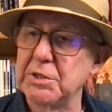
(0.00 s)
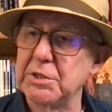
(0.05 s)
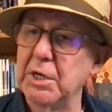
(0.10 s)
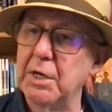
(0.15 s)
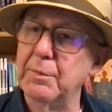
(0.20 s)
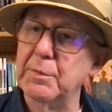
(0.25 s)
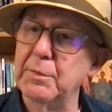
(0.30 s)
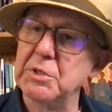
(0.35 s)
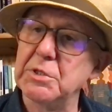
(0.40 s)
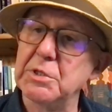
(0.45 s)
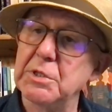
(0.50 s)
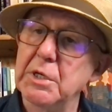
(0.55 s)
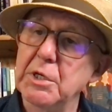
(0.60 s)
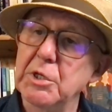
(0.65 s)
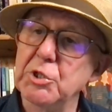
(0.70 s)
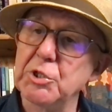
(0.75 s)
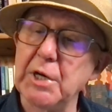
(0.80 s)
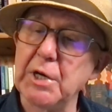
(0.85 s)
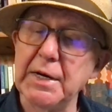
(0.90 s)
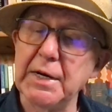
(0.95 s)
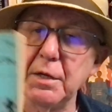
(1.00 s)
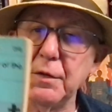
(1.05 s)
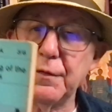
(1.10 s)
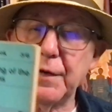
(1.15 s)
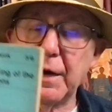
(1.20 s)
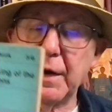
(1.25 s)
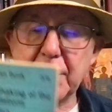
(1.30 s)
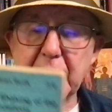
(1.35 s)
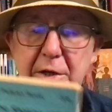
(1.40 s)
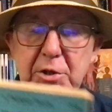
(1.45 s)
sermons, Shaking the
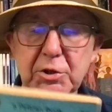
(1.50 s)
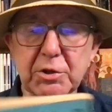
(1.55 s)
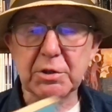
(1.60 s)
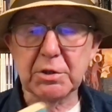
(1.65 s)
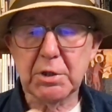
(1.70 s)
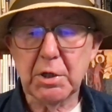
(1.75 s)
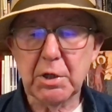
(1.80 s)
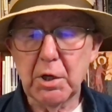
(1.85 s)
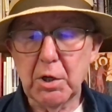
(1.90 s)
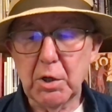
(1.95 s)
Foundations,